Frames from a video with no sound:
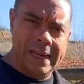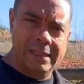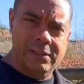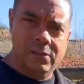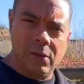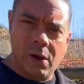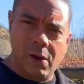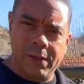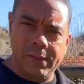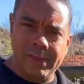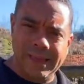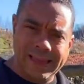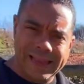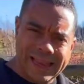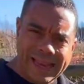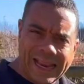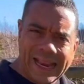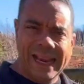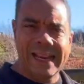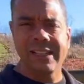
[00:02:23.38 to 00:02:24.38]
It's on
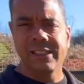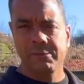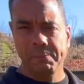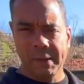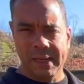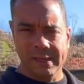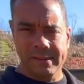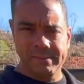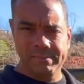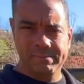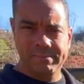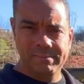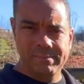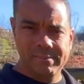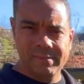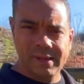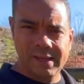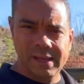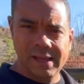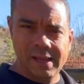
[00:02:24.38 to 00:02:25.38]
easement.
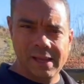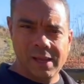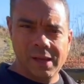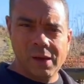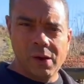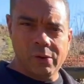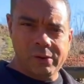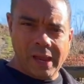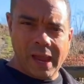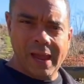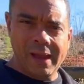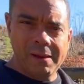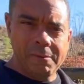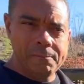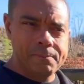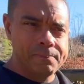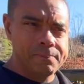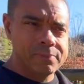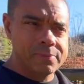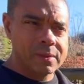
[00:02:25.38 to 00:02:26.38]
Okay,
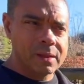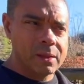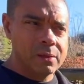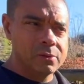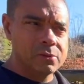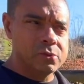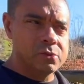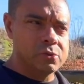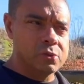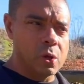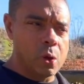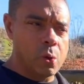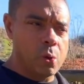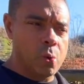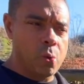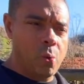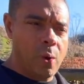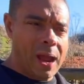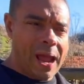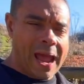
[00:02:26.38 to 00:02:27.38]

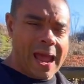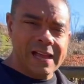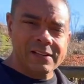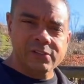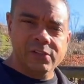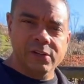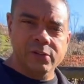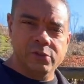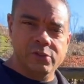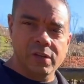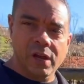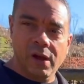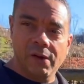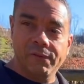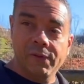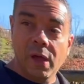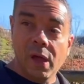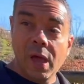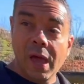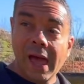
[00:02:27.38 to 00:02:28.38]
so ask
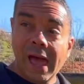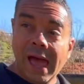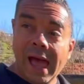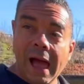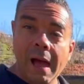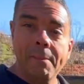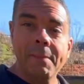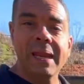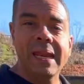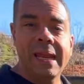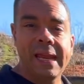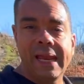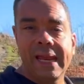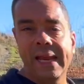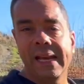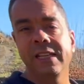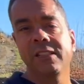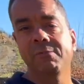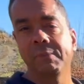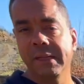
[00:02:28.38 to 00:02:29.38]
yourself, how many
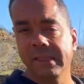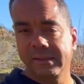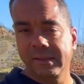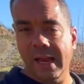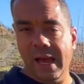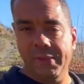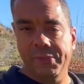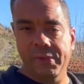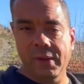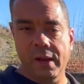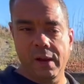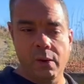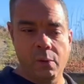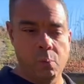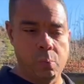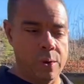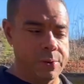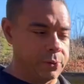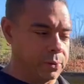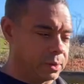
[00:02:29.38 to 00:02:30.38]
easements out there
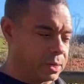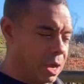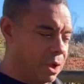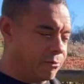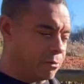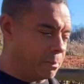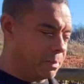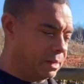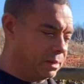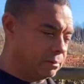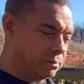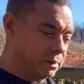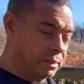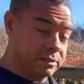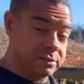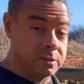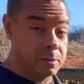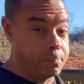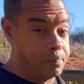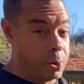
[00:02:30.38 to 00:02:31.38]
where the government
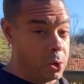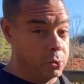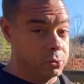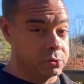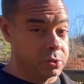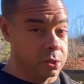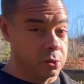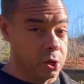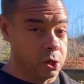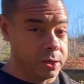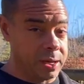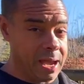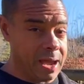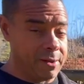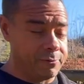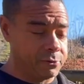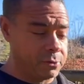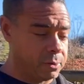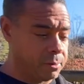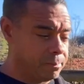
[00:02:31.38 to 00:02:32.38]
is supposed to look
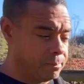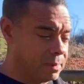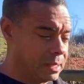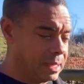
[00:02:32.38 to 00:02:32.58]
after